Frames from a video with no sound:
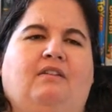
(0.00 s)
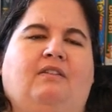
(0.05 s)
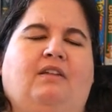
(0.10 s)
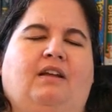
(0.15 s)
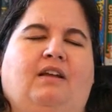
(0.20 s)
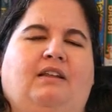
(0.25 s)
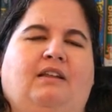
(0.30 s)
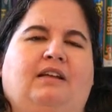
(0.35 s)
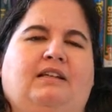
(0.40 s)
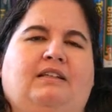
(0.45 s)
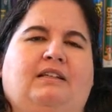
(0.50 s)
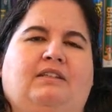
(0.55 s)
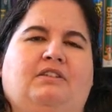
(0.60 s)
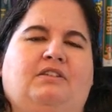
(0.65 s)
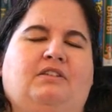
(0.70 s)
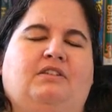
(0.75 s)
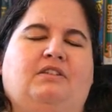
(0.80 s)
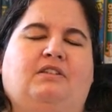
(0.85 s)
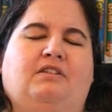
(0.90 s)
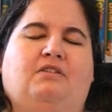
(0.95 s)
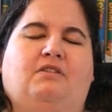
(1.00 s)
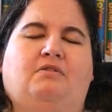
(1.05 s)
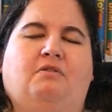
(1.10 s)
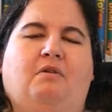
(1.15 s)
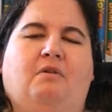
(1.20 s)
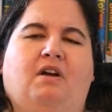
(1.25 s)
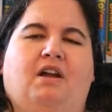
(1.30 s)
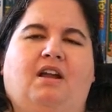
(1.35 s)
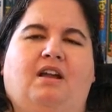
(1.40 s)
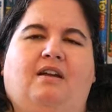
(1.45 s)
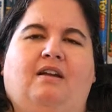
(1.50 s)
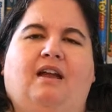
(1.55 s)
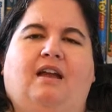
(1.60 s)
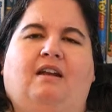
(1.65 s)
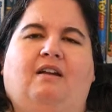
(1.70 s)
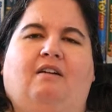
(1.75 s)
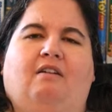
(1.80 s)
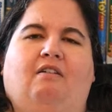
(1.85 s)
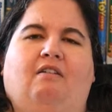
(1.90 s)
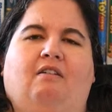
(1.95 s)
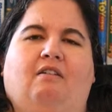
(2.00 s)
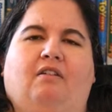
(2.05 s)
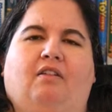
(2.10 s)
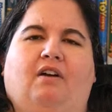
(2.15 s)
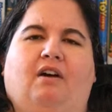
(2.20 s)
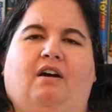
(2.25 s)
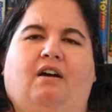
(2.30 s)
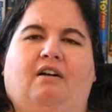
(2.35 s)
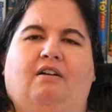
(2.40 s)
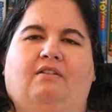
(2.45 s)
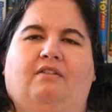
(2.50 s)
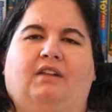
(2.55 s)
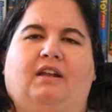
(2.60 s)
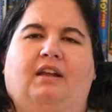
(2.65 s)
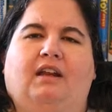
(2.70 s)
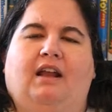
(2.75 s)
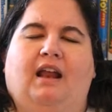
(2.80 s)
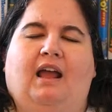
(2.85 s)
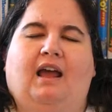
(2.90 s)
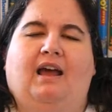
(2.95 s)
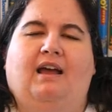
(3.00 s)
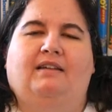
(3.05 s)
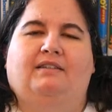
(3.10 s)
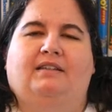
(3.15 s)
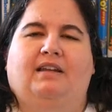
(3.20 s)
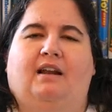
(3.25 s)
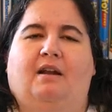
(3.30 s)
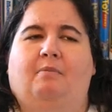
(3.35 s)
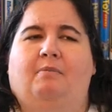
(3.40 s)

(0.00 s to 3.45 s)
the, like I said, just the story and all the heart that it has.